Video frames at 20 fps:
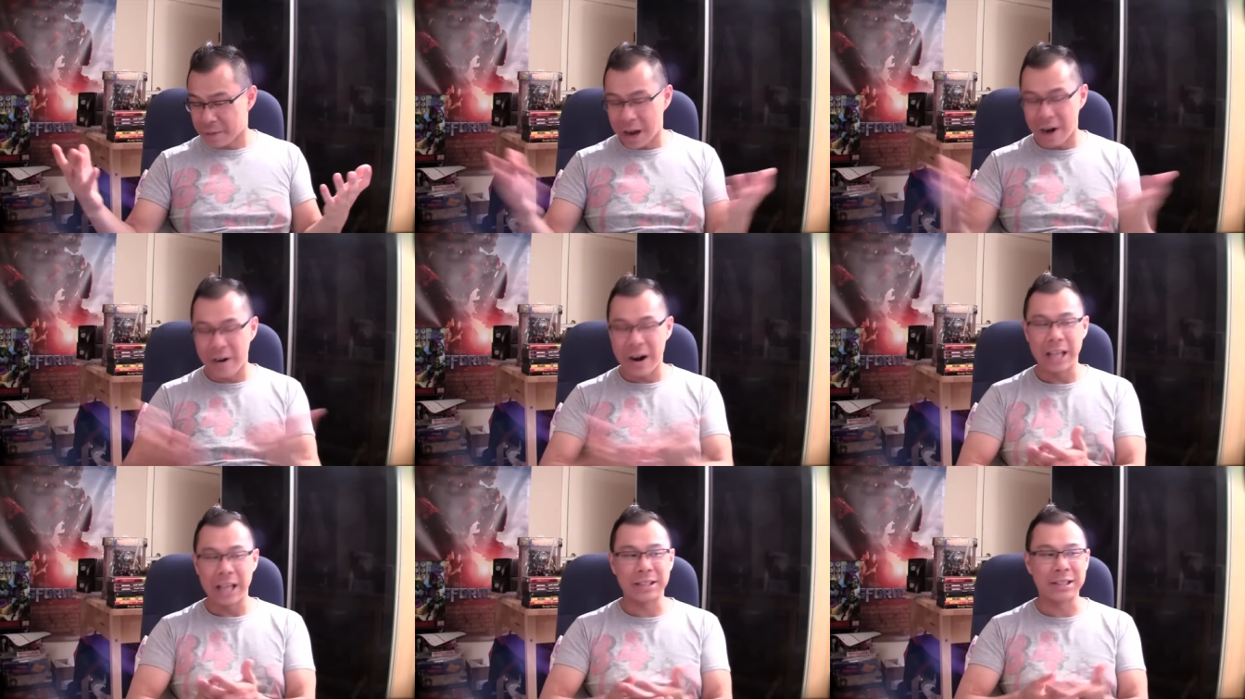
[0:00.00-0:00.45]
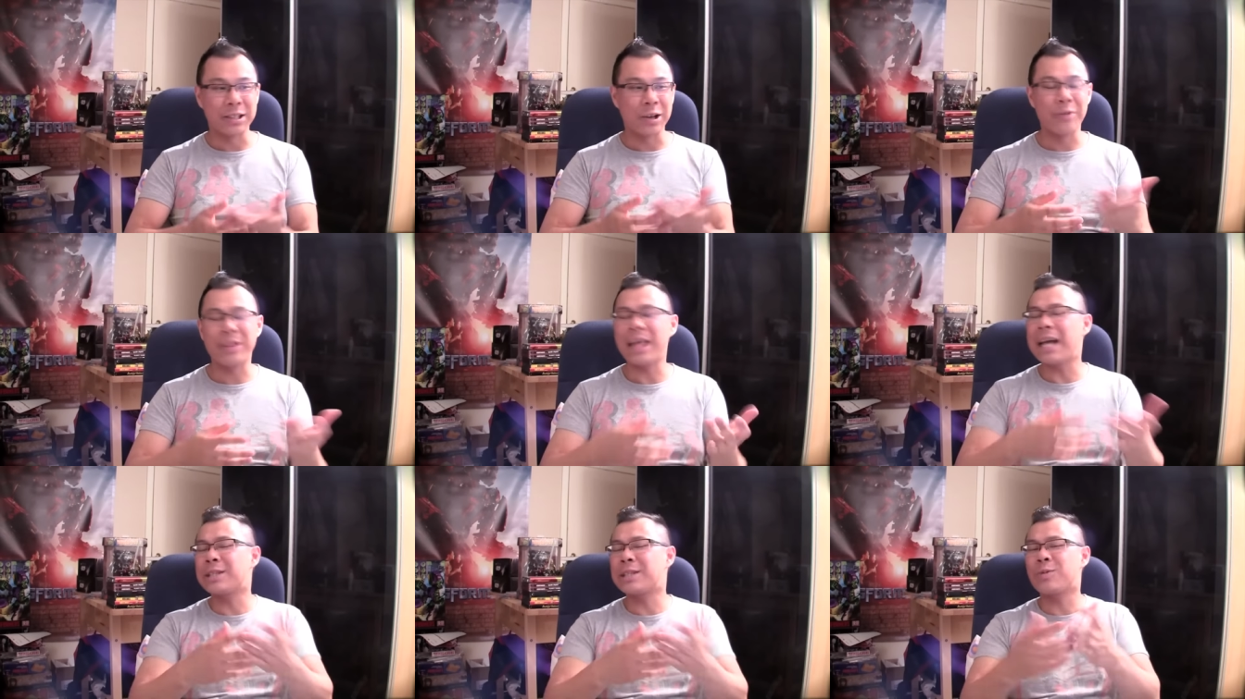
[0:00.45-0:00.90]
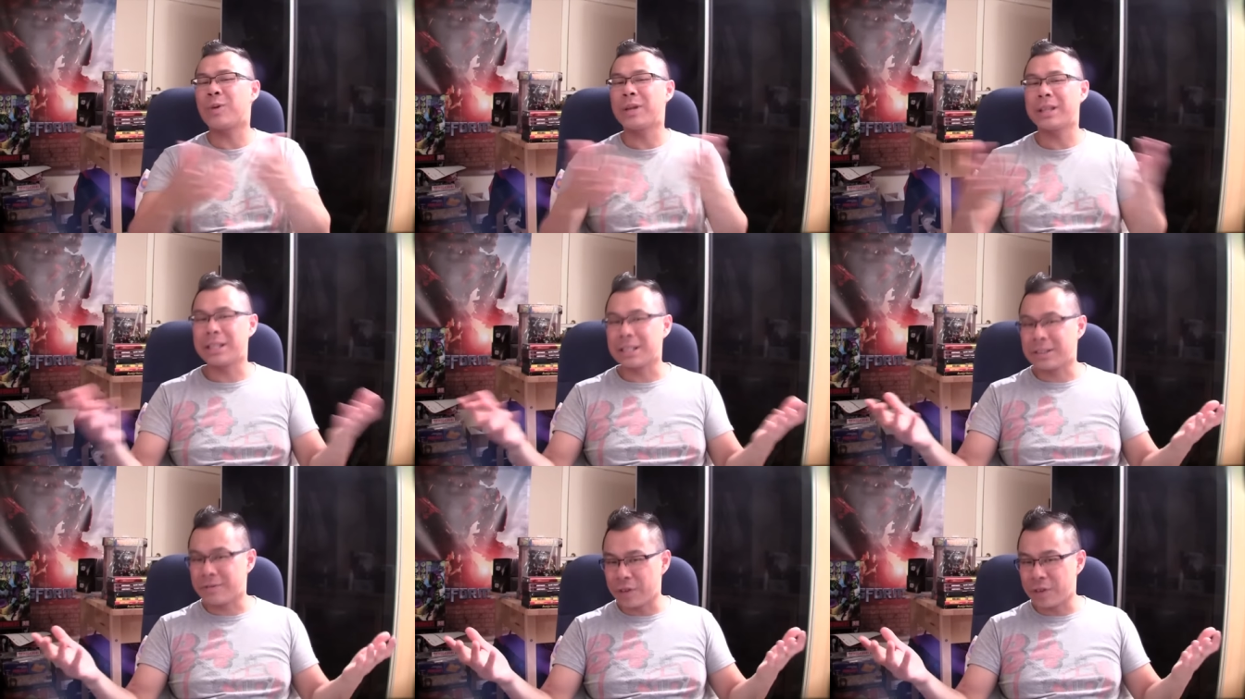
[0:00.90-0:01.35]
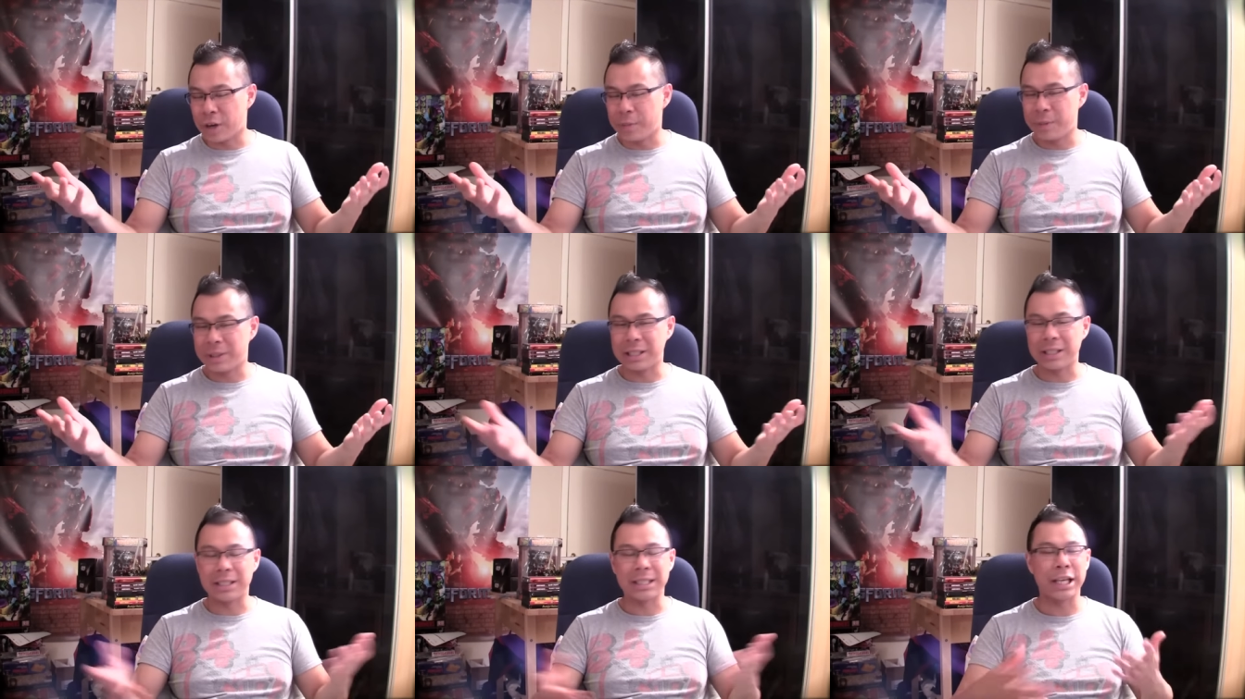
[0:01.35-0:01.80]
All right, so that's what this
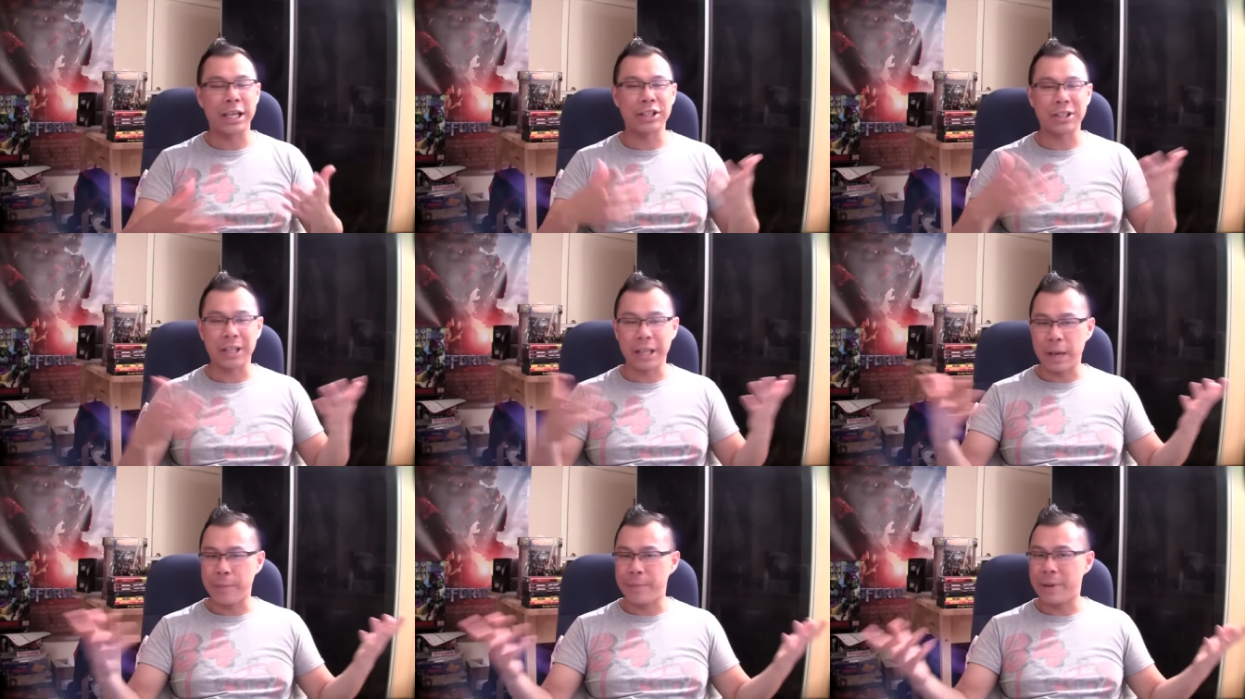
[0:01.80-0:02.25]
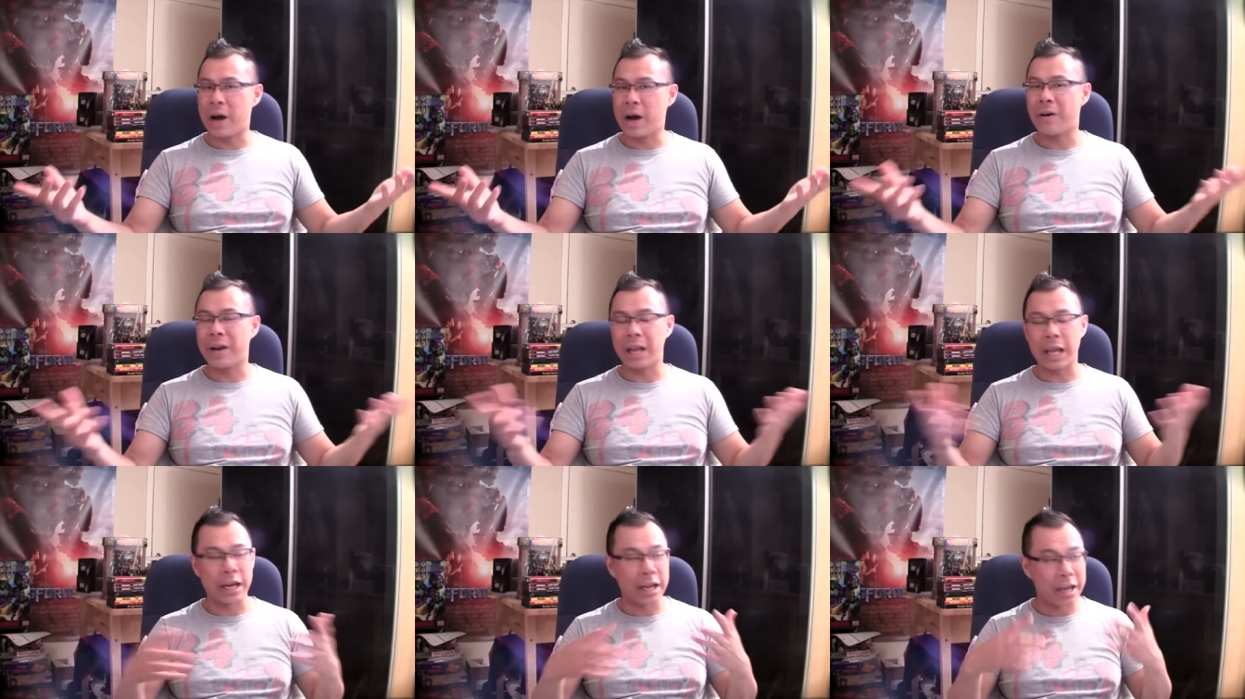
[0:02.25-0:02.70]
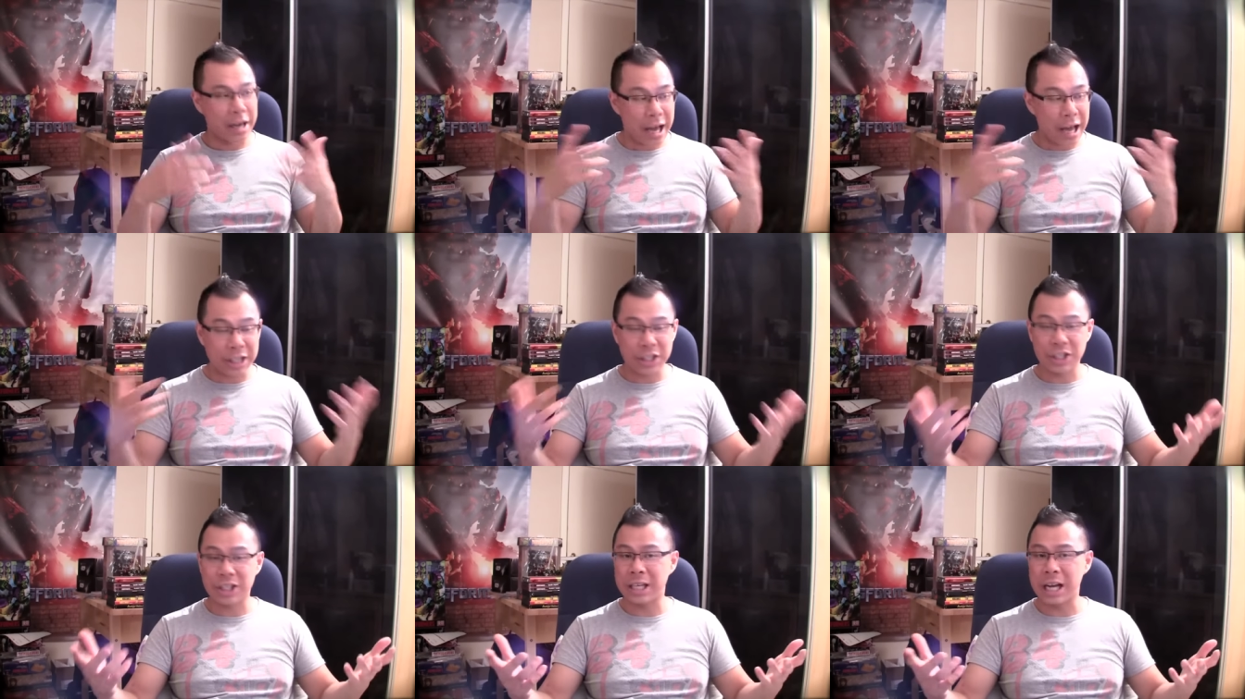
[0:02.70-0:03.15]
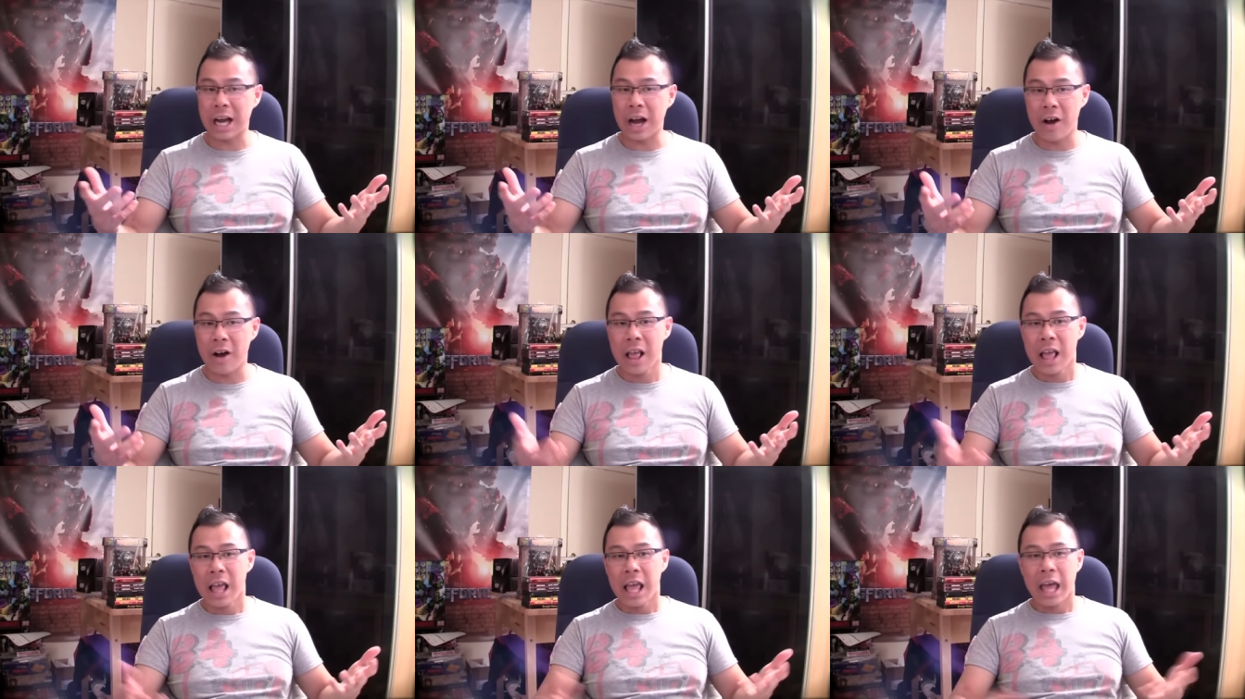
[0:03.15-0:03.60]
film is essentially about in a
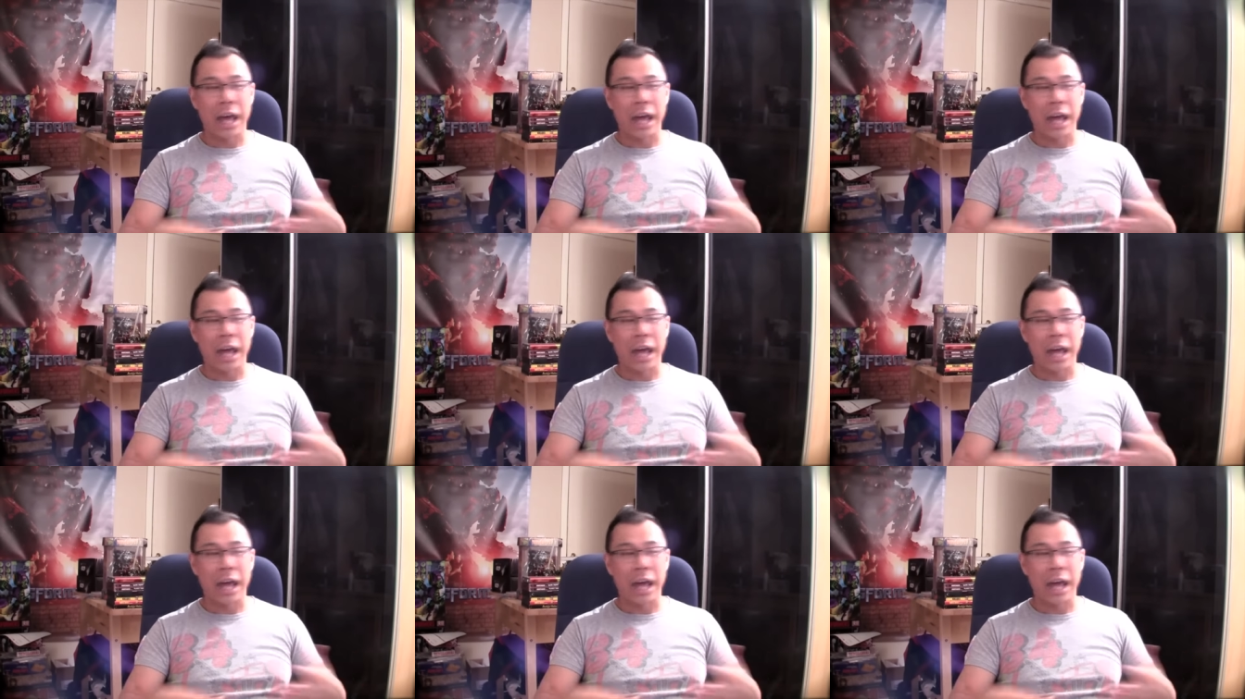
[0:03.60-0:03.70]
nutshell.